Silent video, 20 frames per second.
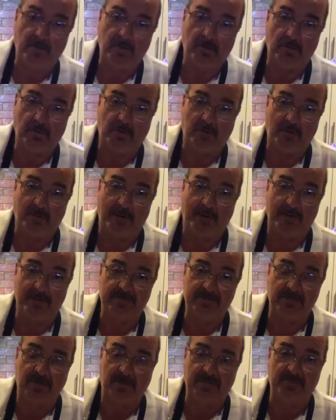your tomato
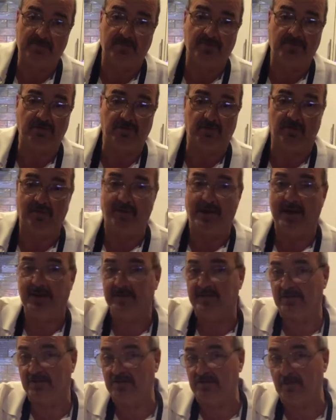sauce, which you can buy
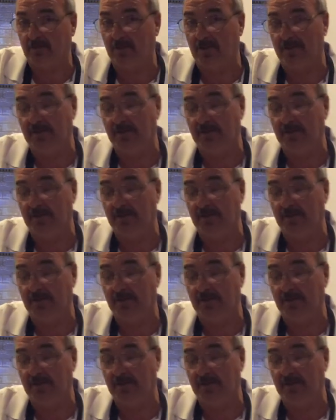at the store